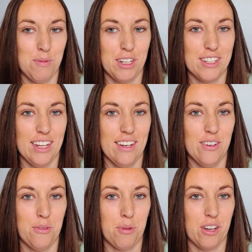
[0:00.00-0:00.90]
much in
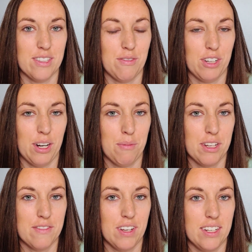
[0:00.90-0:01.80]
new bras if you're going to
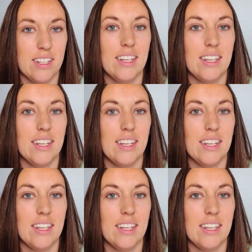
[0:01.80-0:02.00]
breastfeed.